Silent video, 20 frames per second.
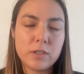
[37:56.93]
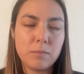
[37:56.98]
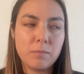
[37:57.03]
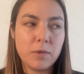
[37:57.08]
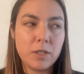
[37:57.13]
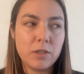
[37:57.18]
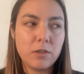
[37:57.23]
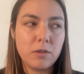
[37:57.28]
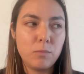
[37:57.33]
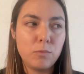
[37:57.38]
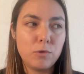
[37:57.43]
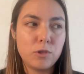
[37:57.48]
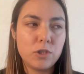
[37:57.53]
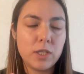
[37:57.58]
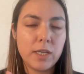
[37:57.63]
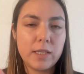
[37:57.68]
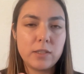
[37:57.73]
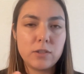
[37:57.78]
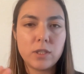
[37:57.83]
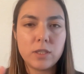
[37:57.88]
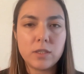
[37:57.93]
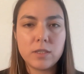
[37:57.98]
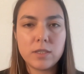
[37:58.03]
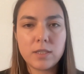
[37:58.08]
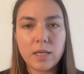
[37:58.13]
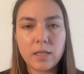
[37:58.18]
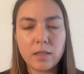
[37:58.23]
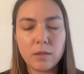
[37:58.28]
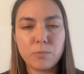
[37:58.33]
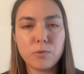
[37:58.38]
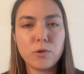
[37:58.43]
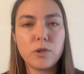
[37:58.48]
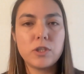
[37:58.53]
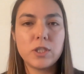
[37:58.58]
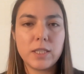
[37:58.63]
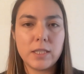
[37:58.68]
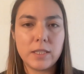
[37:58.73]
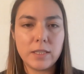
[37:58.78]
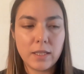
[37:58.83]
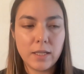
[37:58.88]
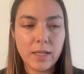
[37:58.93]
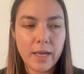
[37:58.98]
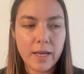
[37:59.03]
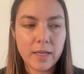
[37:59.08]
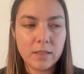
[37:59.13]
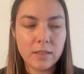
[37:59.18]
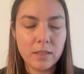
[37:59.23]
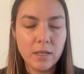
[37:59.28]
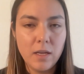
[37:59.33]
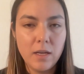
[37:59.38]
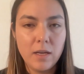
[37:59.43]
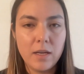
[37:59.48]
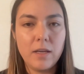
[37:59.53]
the more she gets to understand the project and the client,